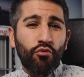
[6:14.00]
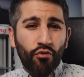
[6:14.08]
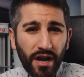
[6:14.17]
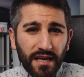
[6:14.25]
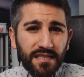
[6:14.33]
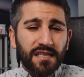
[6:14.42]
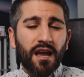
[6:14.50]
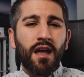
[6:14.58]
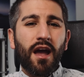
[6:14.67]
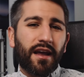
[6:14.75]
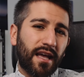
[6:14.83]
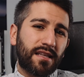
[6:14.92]
the risk
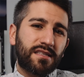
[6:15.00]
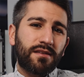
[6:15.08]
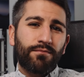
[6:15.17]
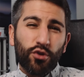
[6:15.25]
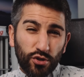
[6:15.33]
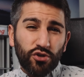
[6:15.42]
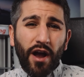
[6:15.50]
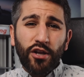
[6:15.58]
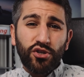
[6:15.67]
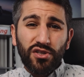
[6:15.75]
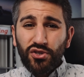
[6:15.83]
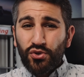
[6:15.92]
against those
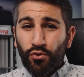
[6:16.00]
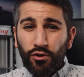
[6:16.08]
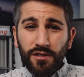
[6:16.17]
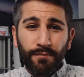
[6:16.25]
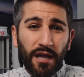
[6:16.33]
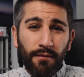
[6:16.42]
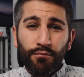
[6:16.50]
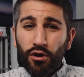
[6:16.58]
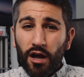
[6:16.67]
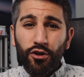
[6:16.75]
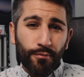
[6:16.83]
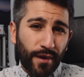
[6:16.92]
scratches and swirls being put
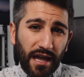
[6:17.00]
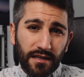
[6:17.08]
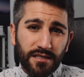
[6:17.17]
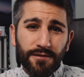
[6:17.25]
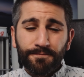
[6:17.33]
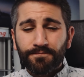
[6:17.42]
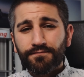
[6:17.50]
on your paint.